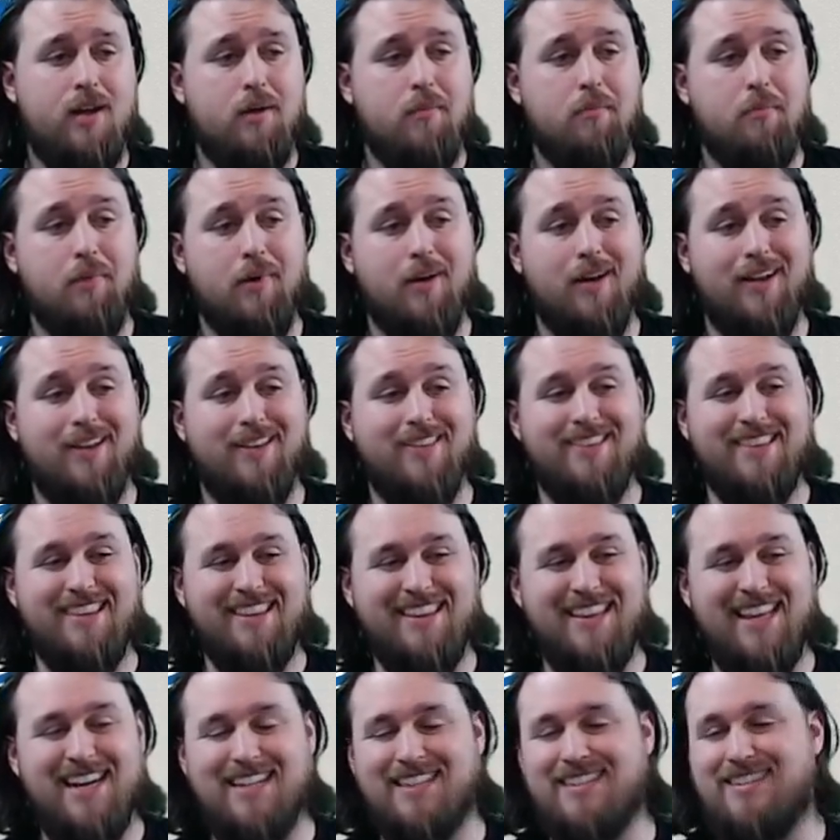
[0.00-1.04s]
But
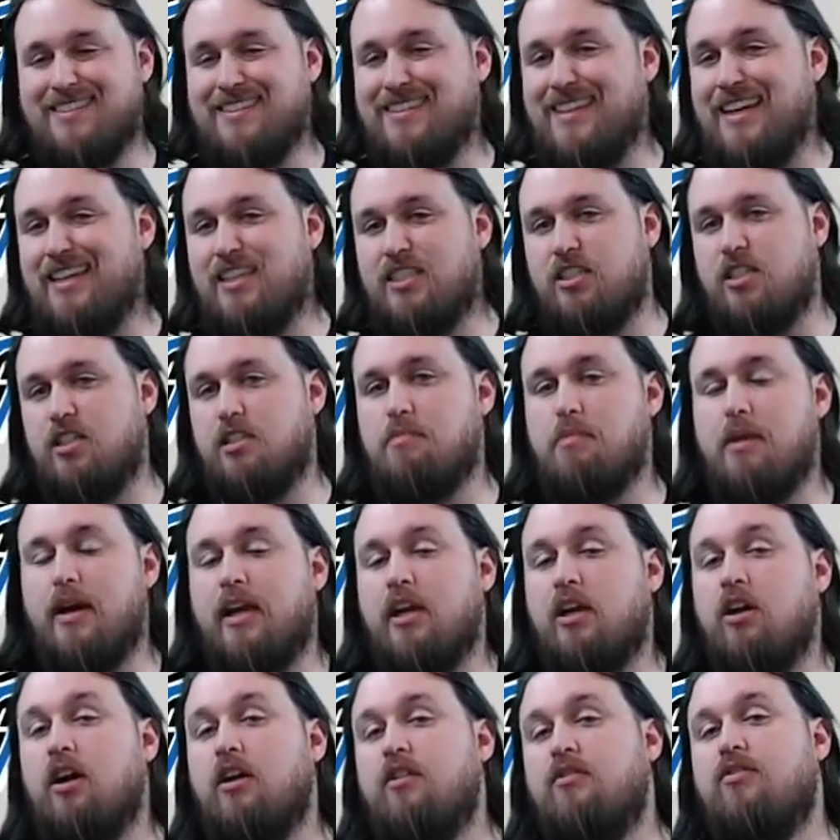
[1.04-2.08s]
that that's just my
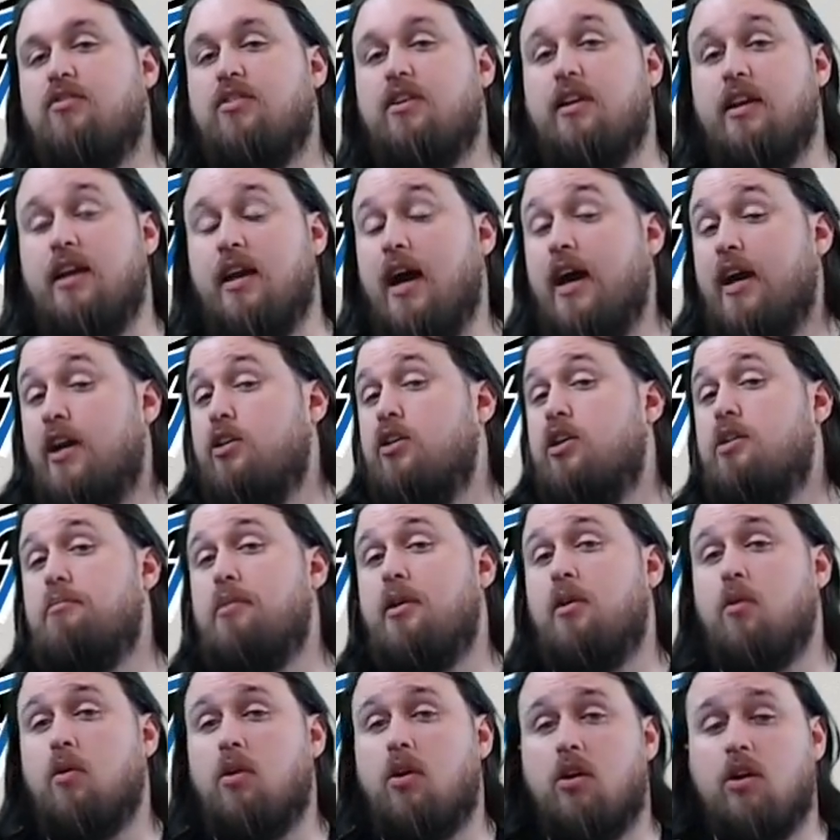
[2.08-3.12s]
gut feeling. I could
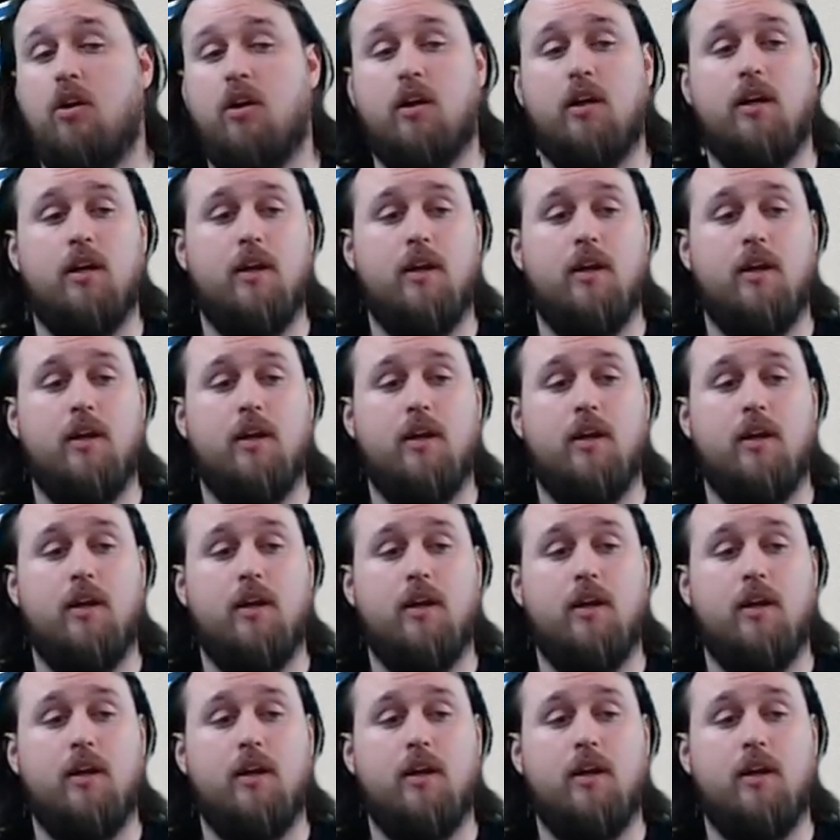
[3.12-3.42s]
be wrong,